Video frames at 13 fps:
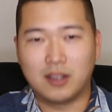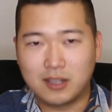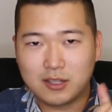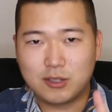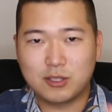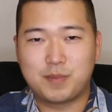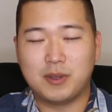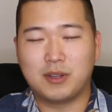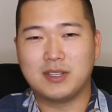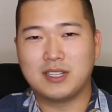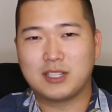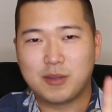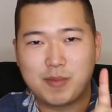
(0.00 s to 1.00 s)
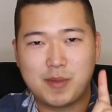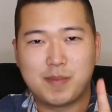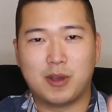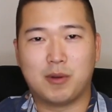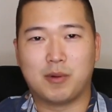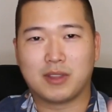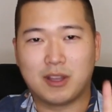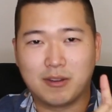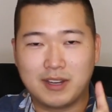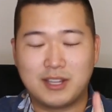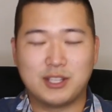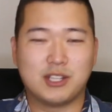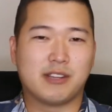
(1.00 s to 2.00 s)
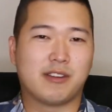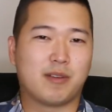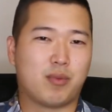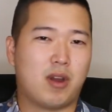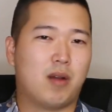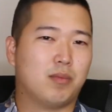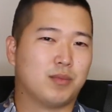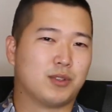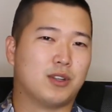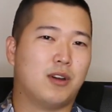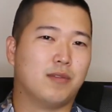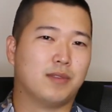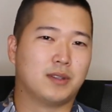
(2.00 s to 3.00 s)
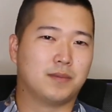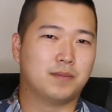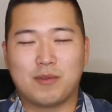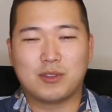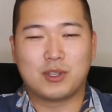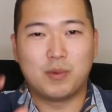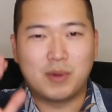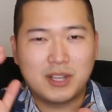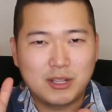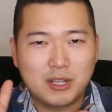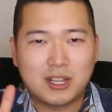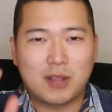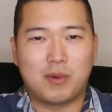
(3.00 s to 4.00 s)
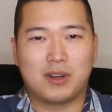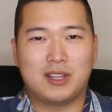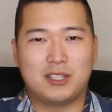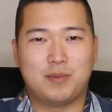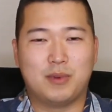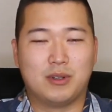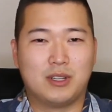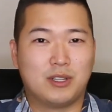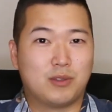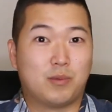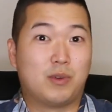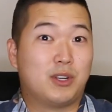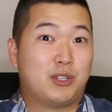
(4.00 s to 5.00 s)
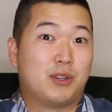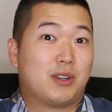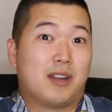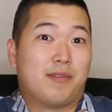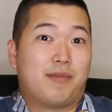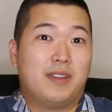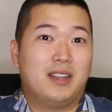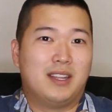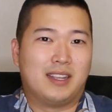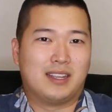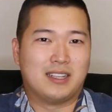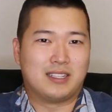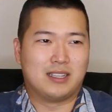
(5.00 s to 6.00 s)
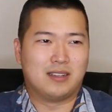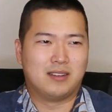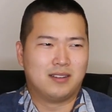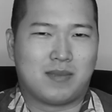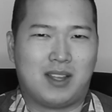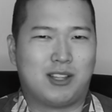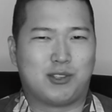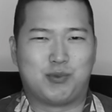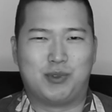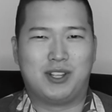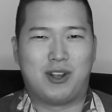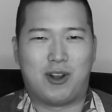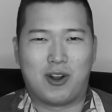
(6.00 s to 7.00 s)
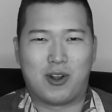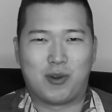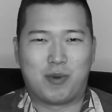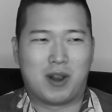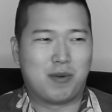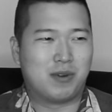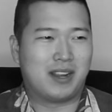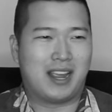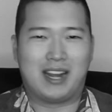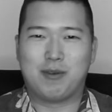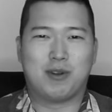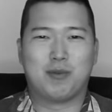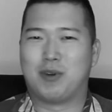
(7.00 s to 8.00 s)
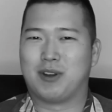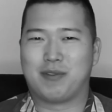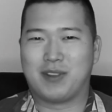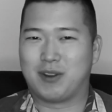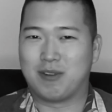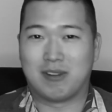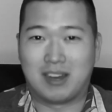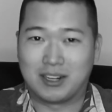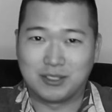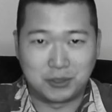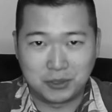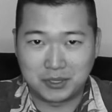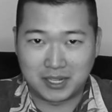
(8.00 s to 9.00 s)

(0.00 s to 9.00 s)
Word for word: None of those buildings could be built without engineering problem solving. So when you look at one of these buildings, what is your gut feeling? Is it, that looks really hard, why would anyone want to figure out how to do